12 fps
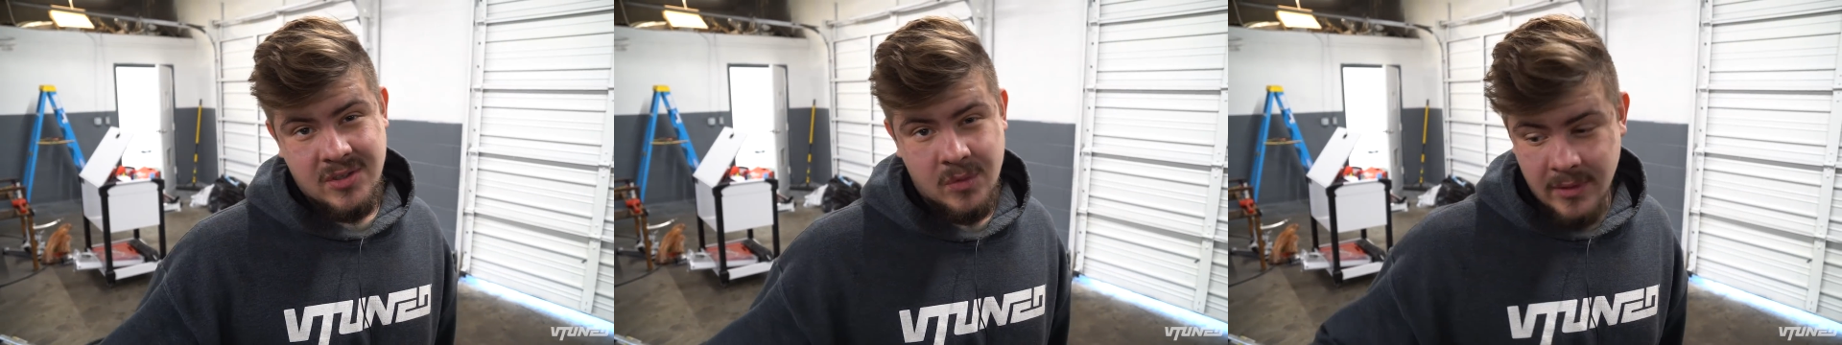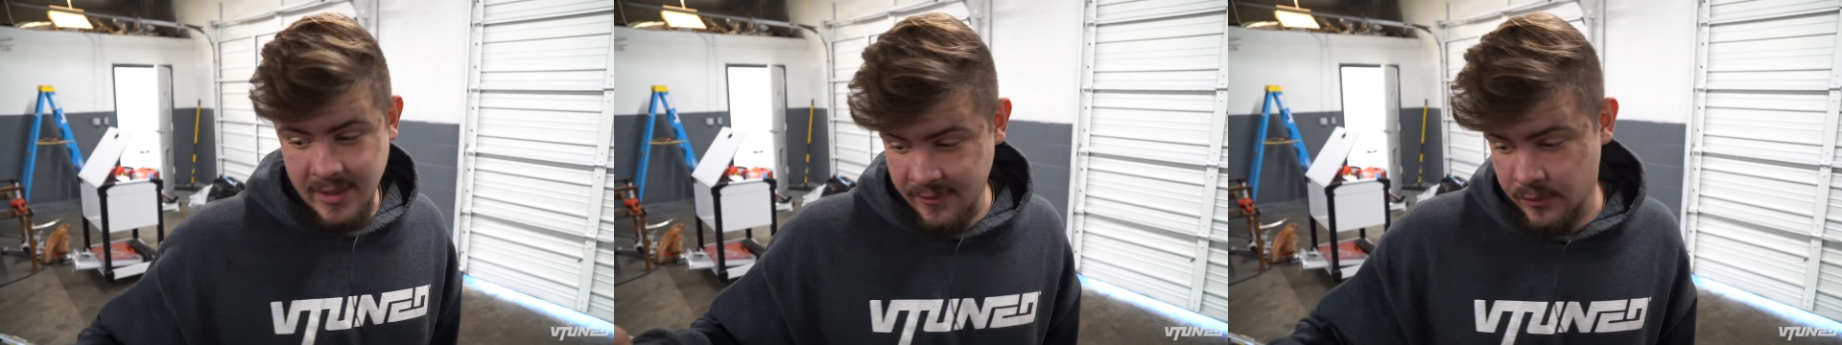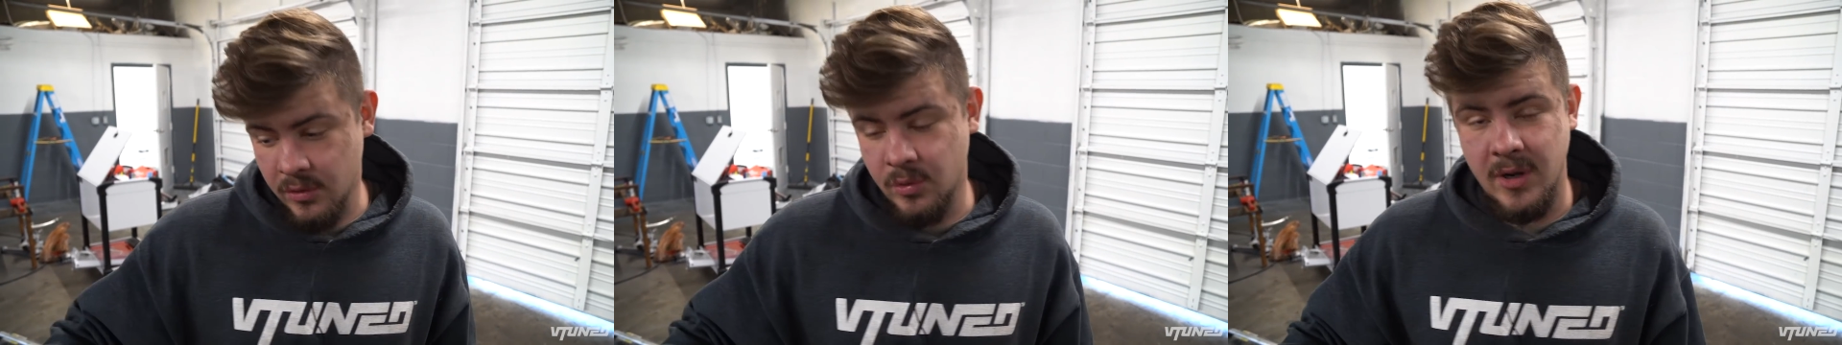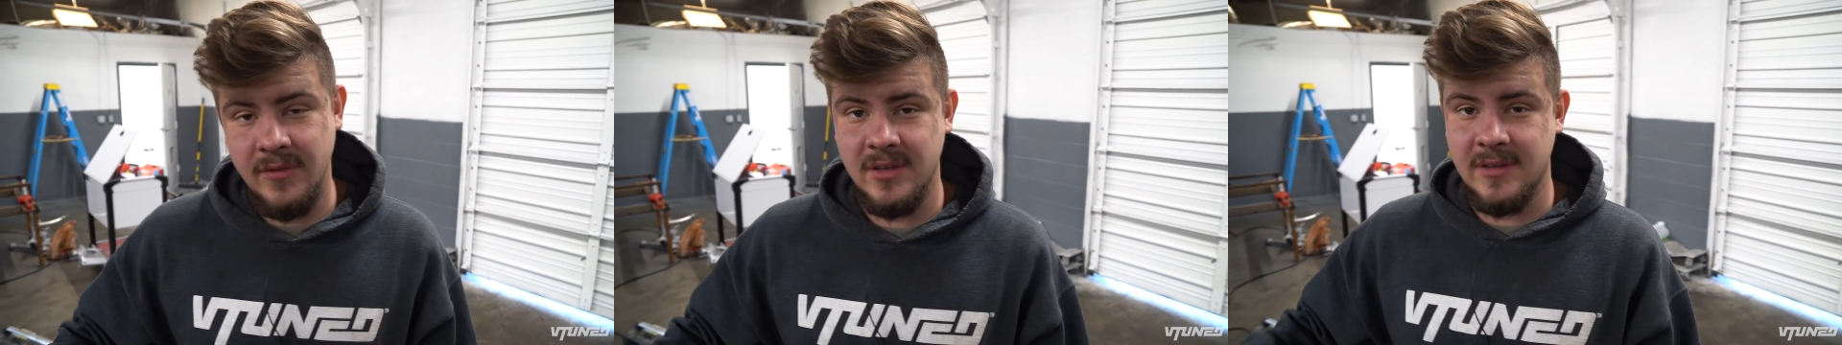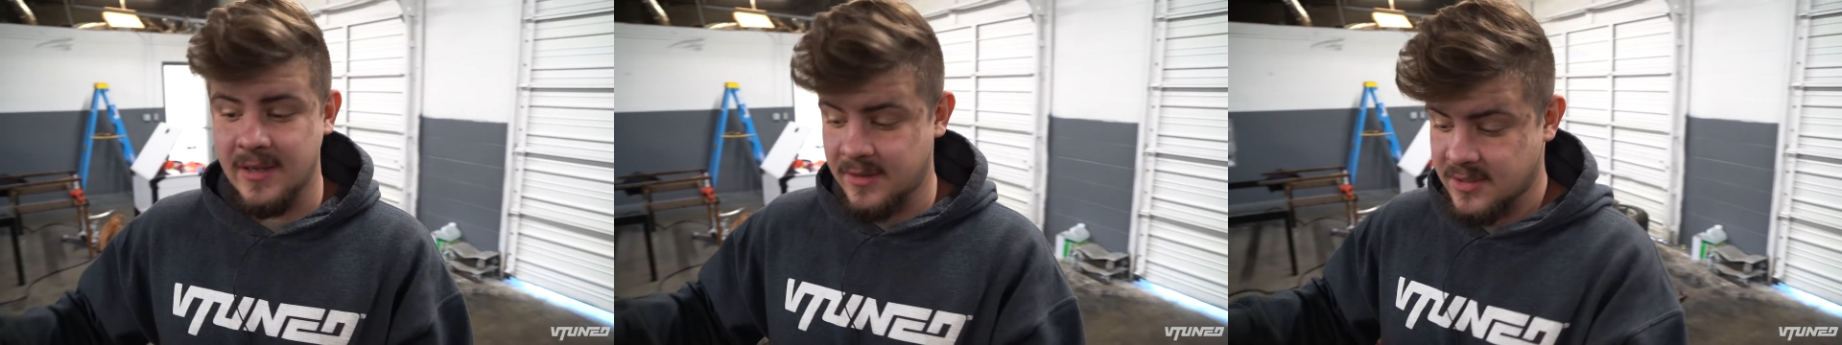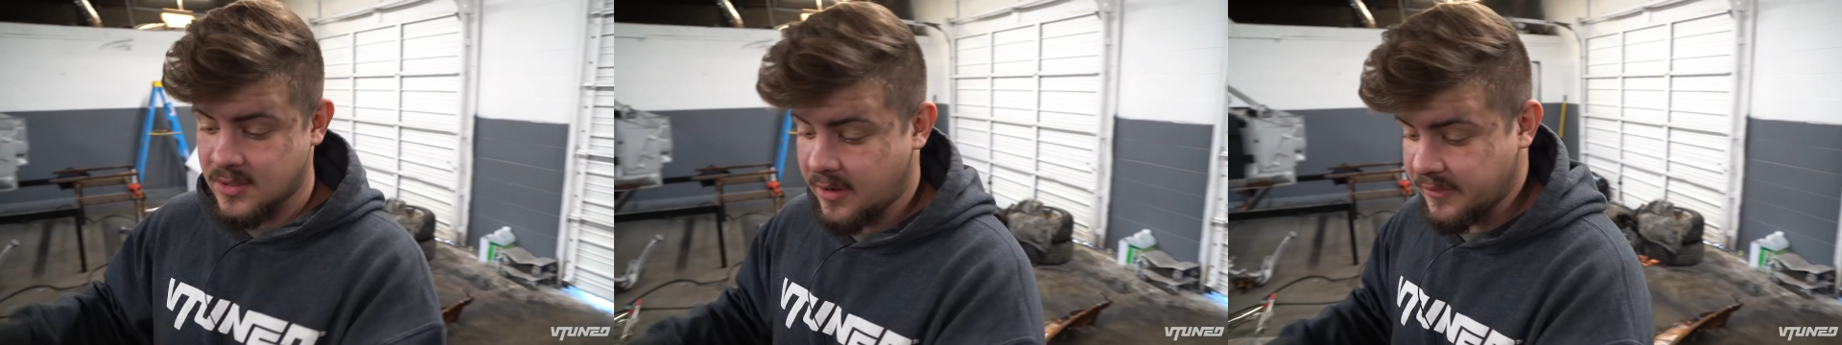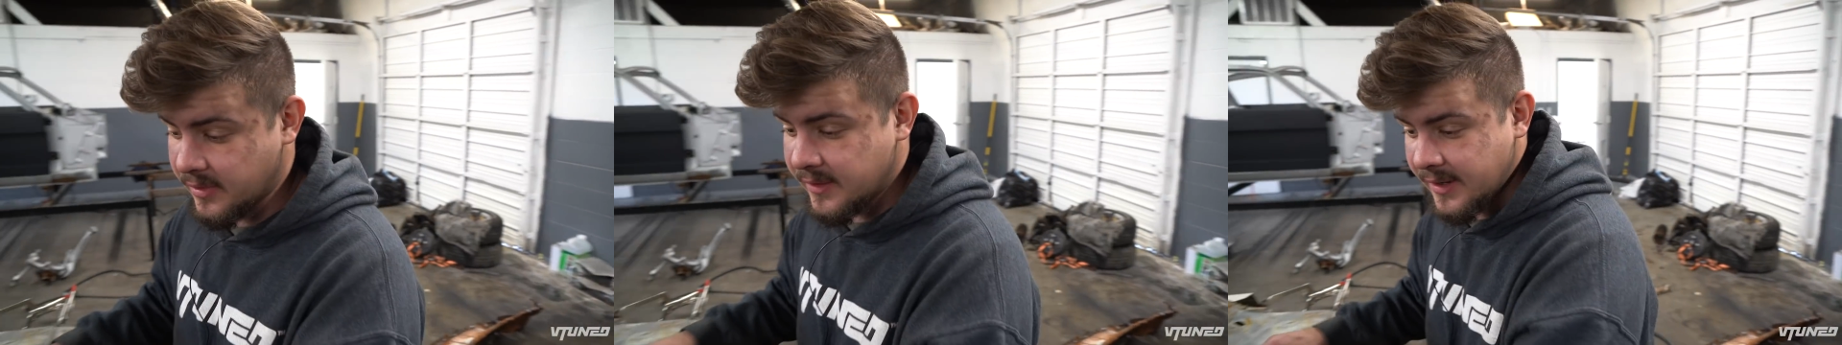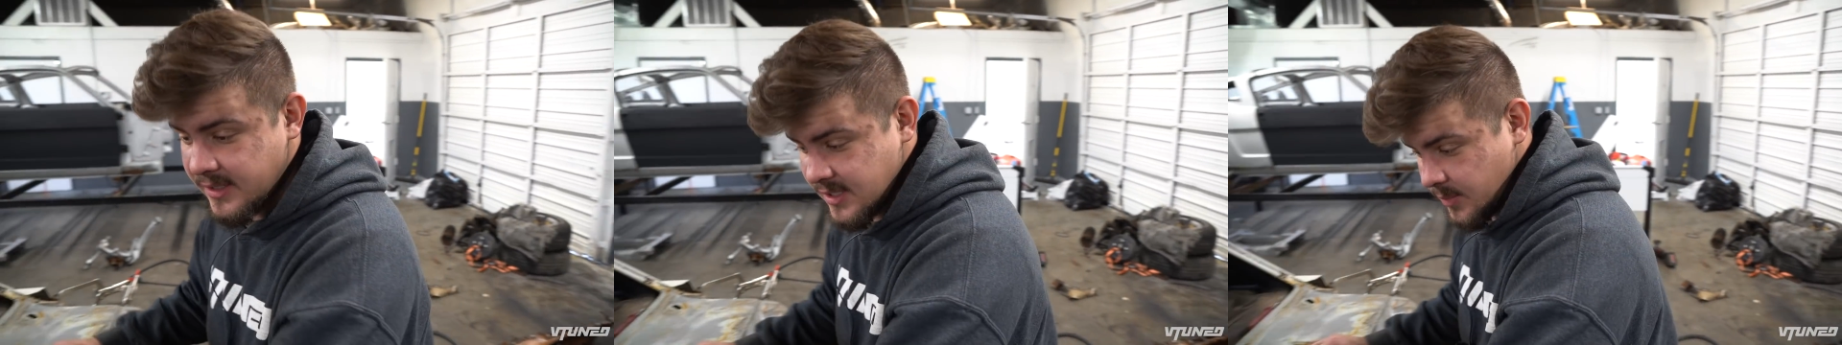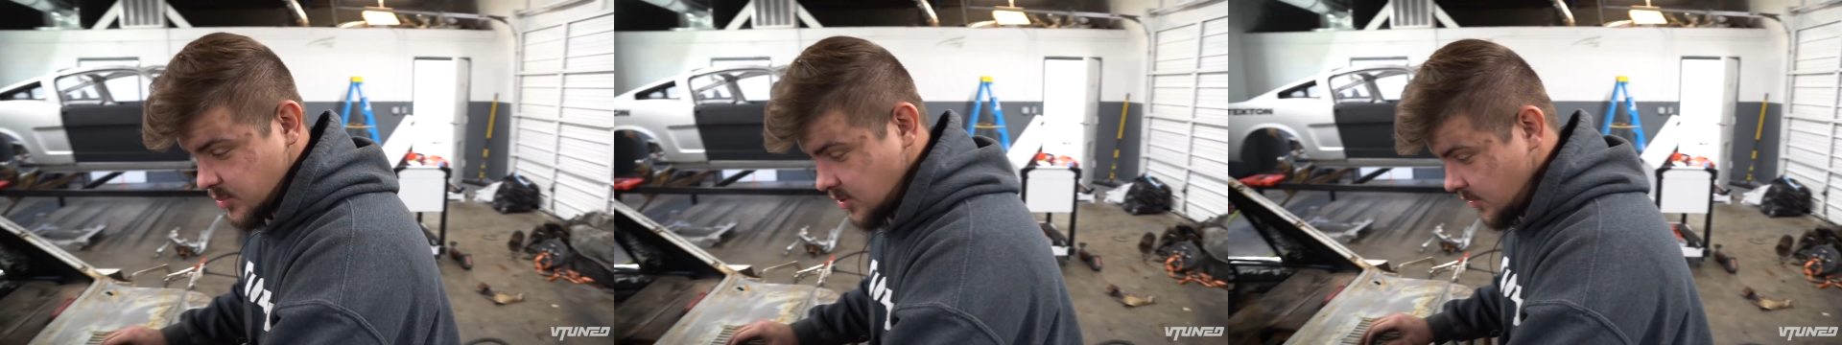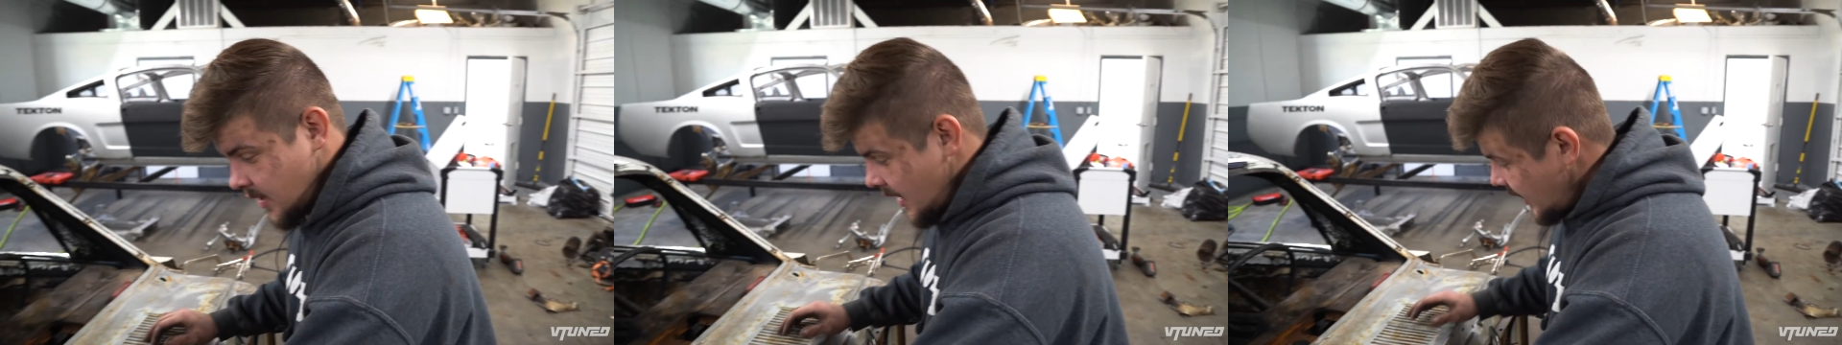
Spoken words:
So we definitely will have to take this off in the next episode,